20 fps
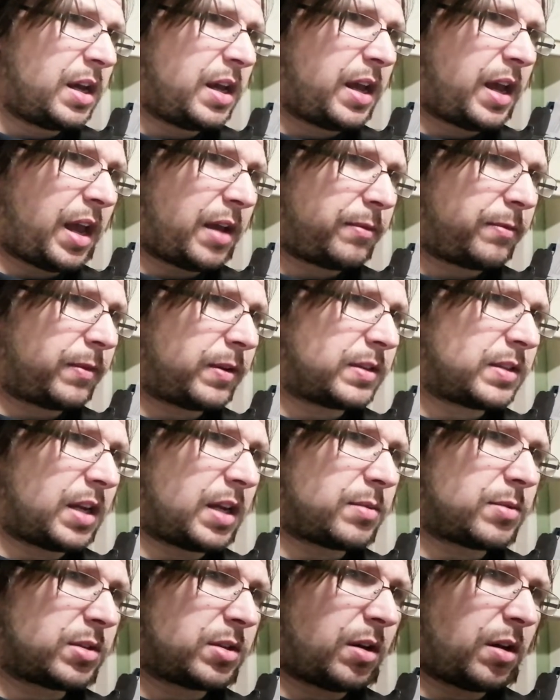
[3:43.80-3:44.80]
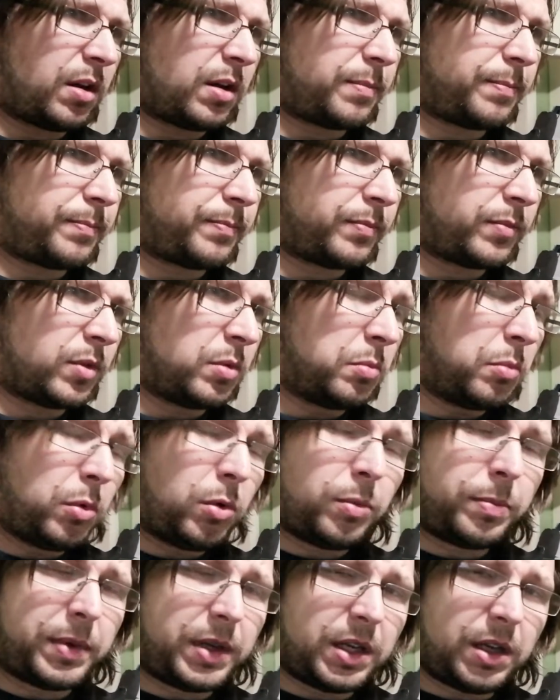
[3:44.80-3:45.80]
everything takes time. The
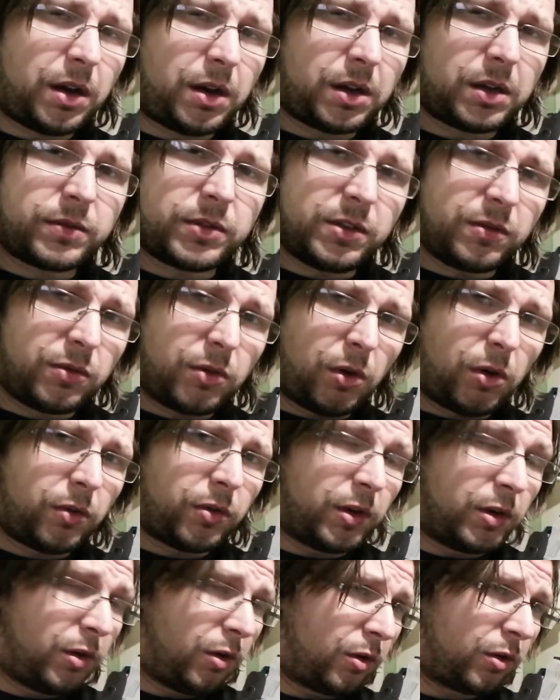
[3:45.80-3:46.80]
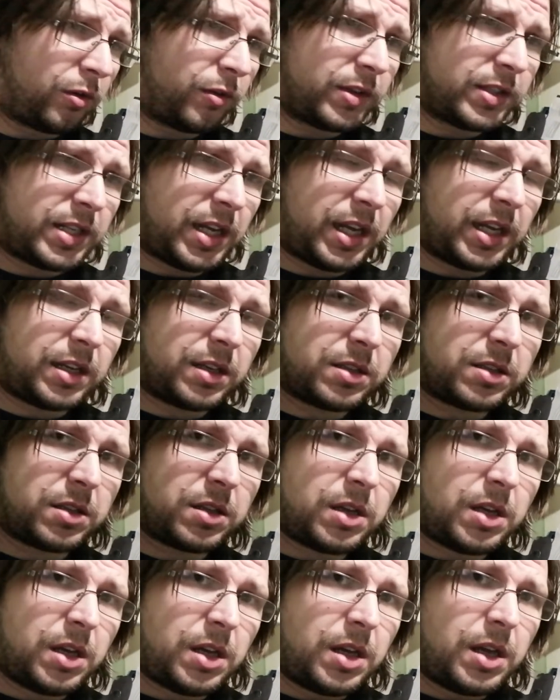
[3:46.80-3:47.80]
more beehive you've got, the longer it
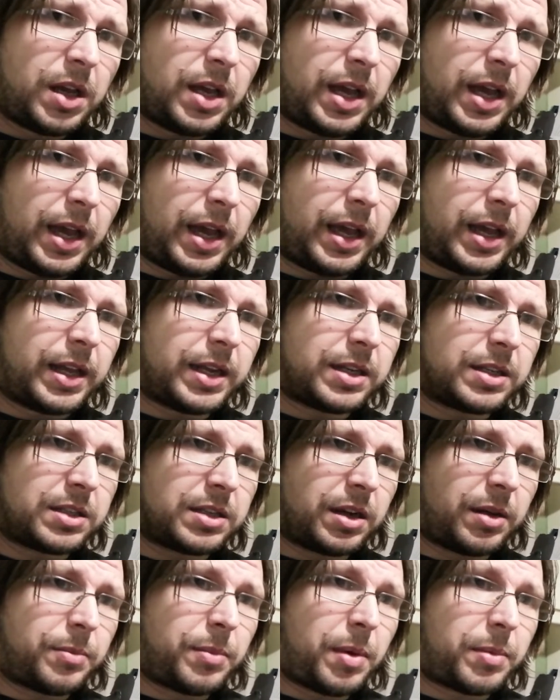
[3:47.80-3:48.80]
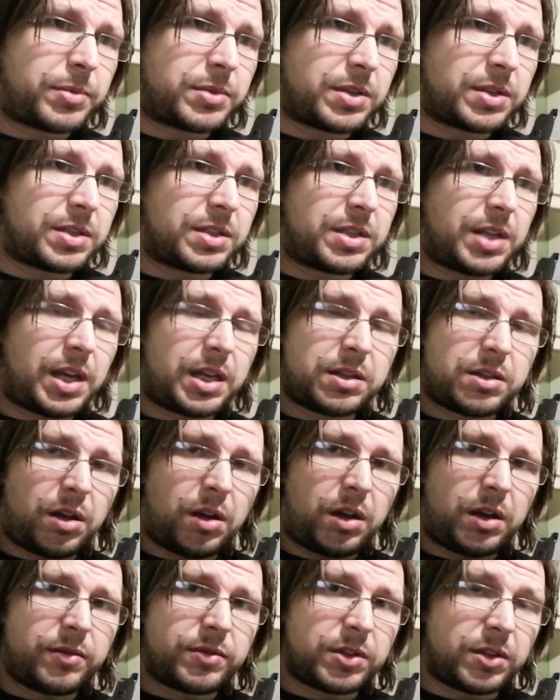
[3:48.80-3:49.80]
takes. And I'm up to 6
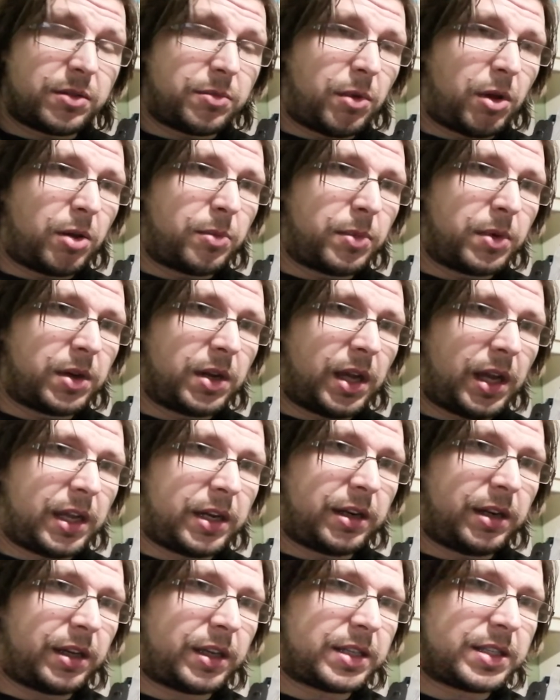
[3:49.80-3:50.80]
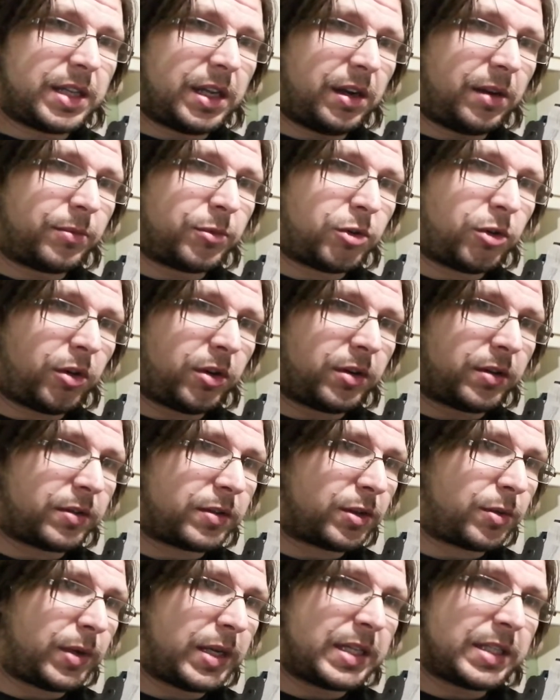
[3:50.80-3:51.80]
hives at the moment, and like I said, I'm trying to
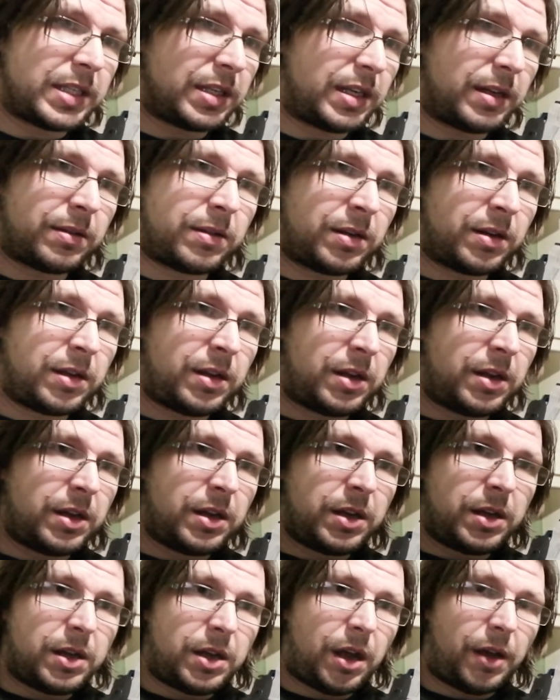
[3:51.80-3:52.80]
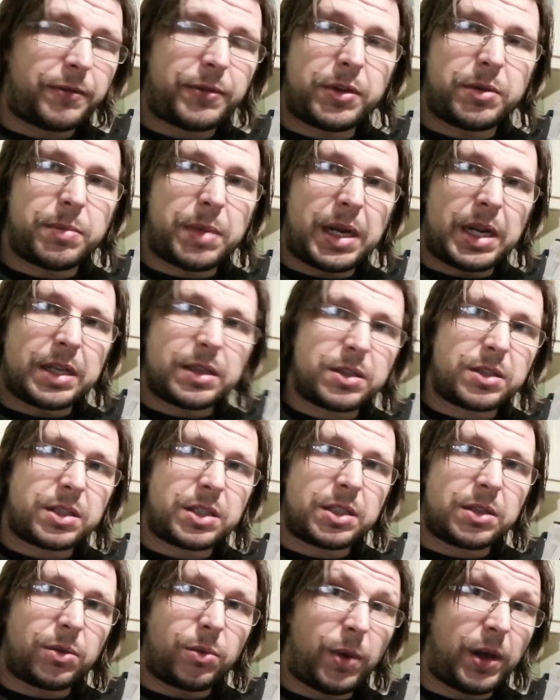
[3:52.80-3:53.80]
squeeze in a few
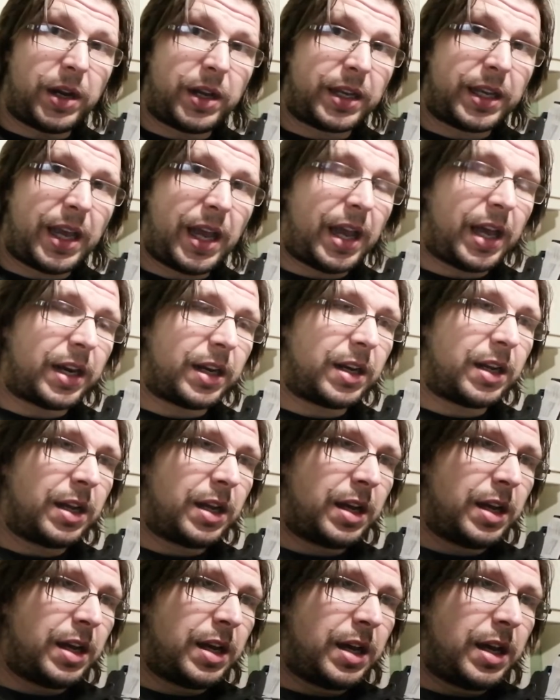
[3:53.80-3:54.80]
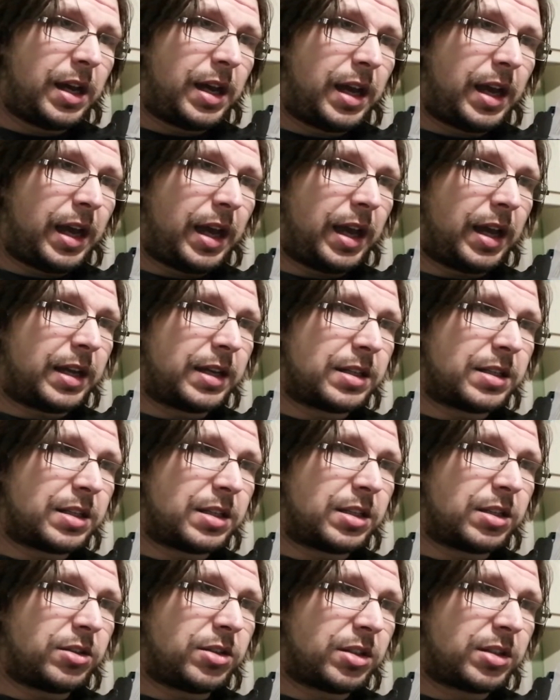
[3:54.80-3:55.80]
minutes when I can. And
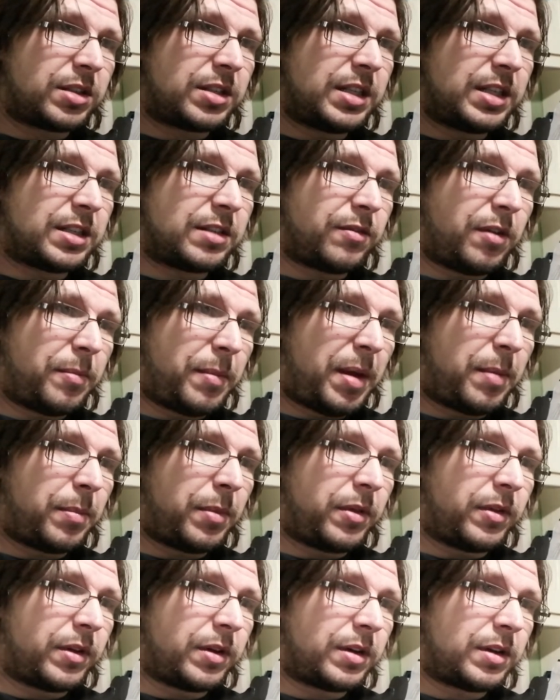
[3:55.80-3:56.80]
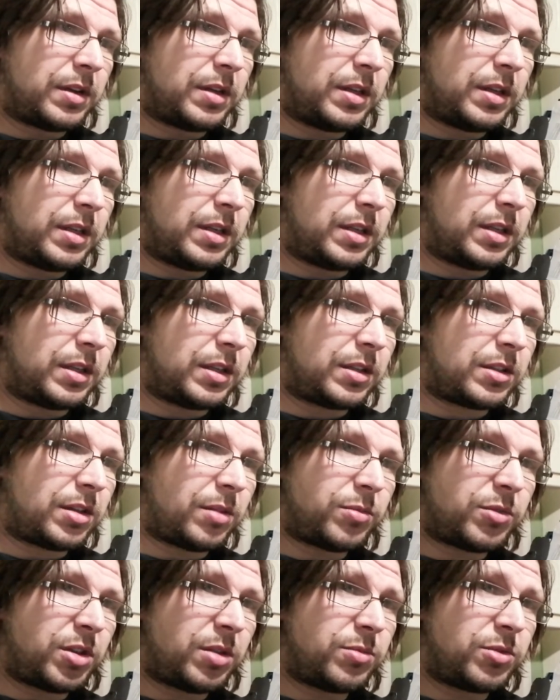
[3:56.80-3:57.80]
you just need to remember that
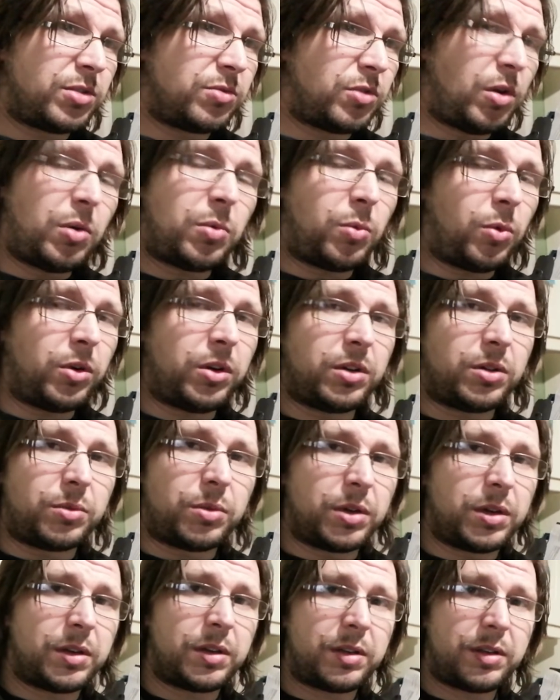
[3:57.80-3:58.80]
sometimes you don't want to,